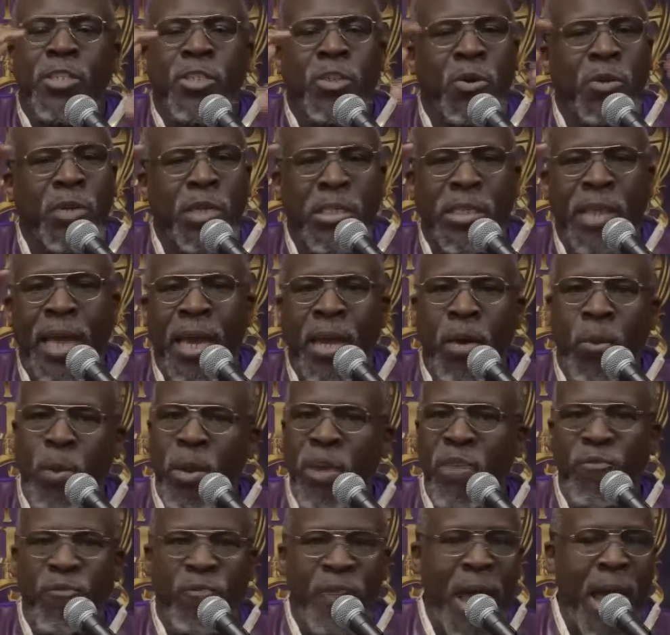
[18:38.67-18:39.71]
So today
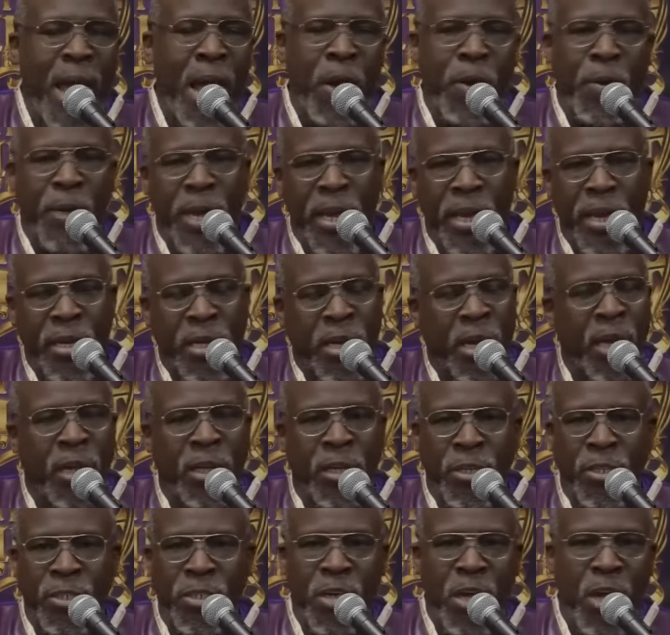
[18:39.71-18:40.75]
we vary in
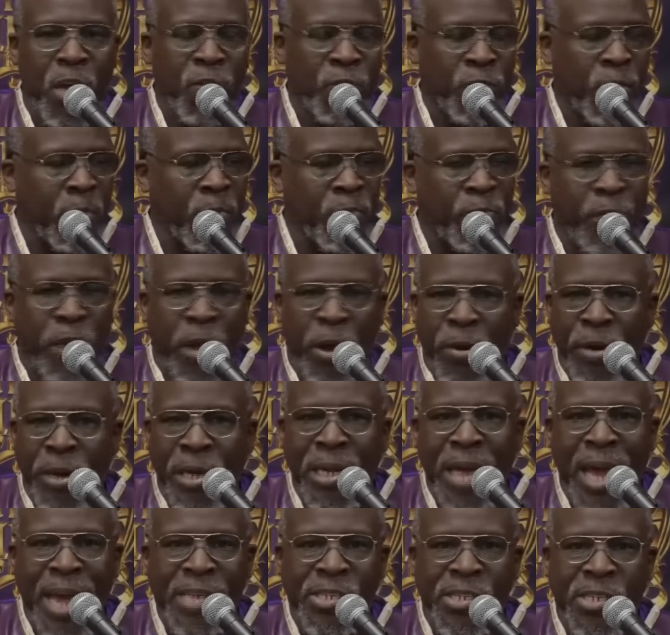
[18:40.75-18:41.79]
colors from
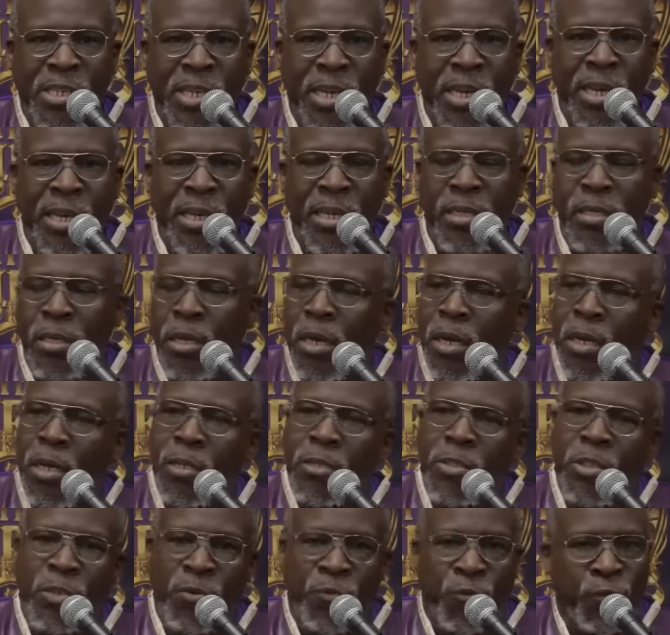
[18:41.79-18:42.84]
very light skin
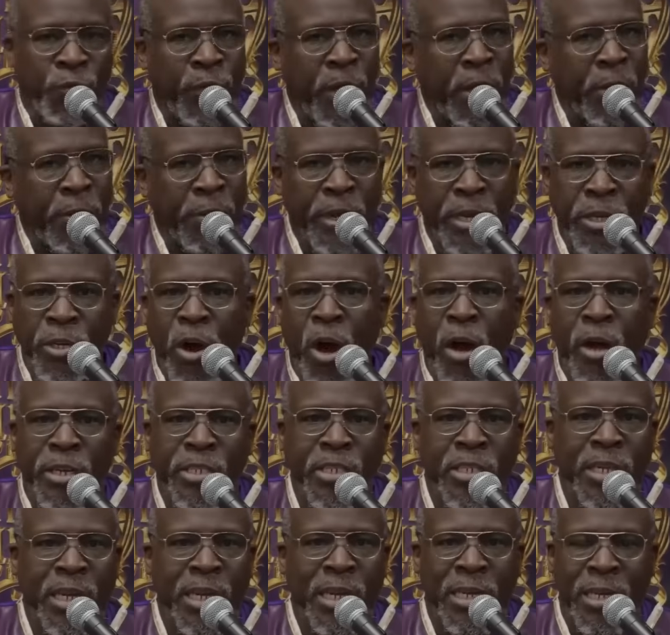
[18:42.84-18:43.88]
to very
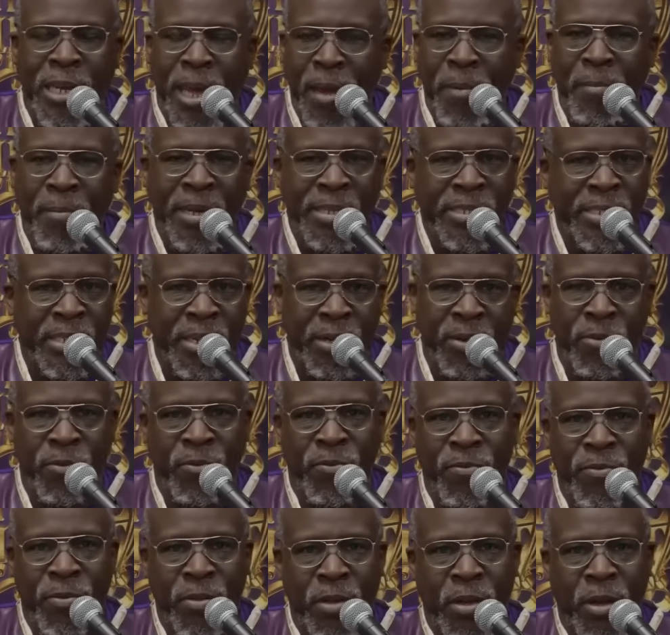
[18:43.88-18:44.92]
dark skin like
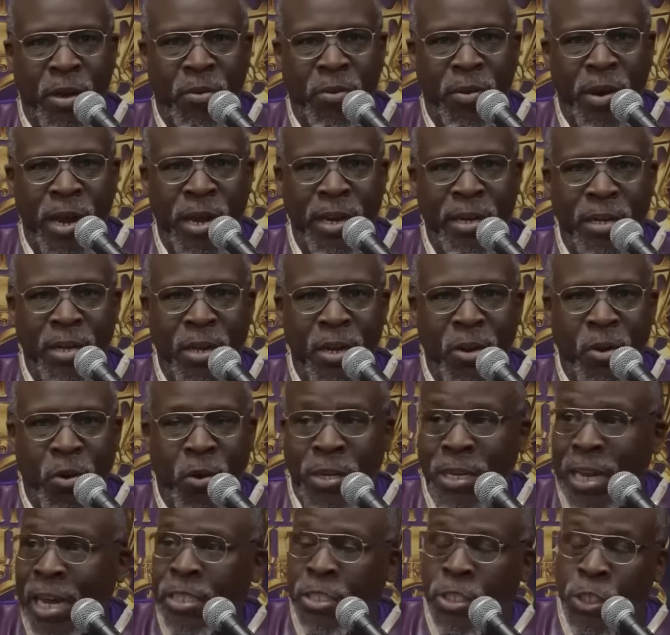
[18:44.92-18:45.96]
myself, all right?
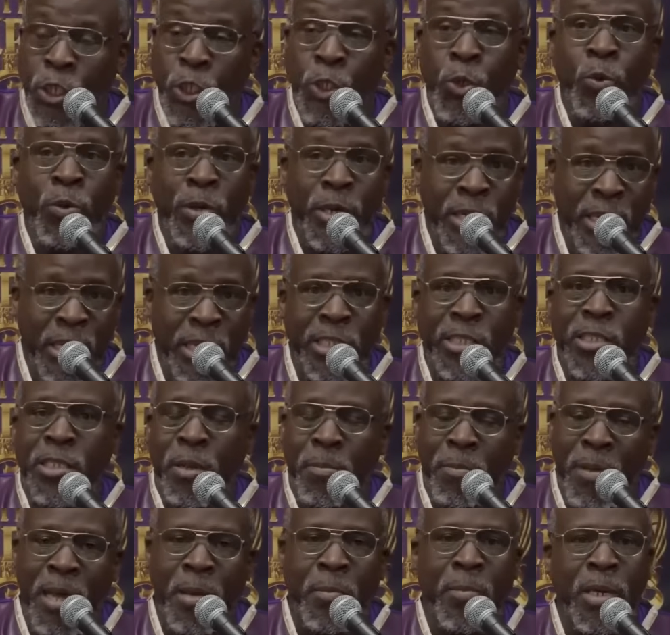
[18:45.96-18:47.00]
Or like the Sudanese
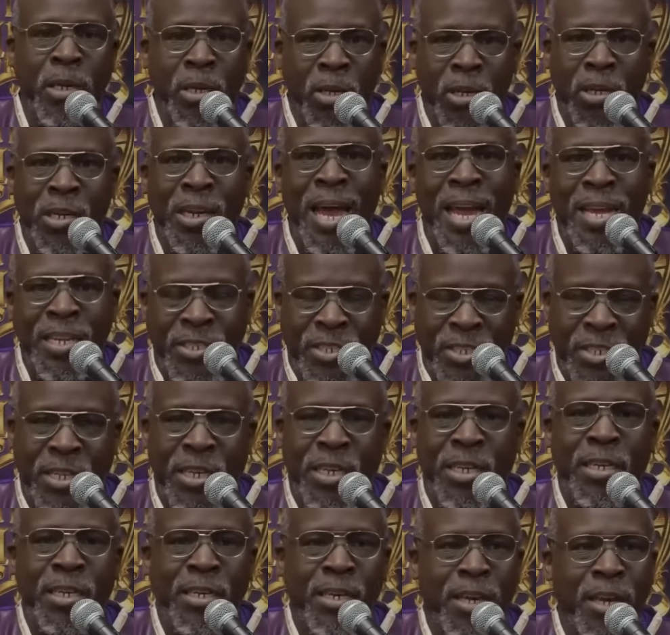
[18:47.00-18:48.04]
that make me look light
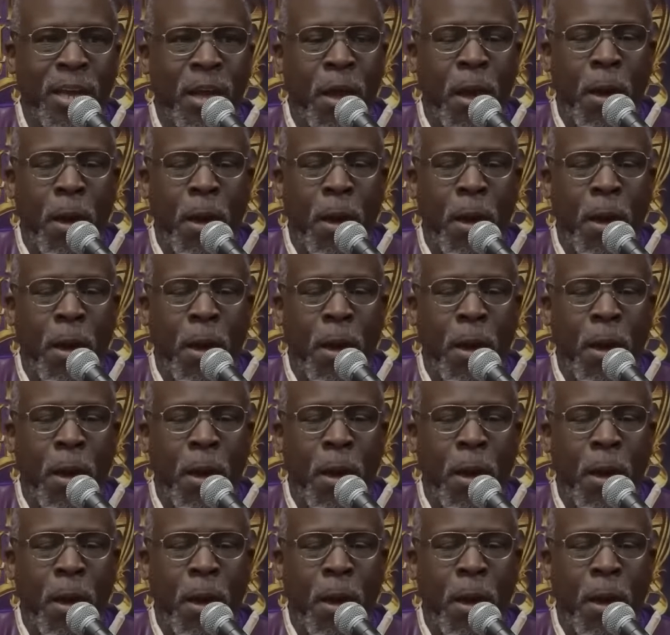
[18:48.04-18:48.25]
skinned.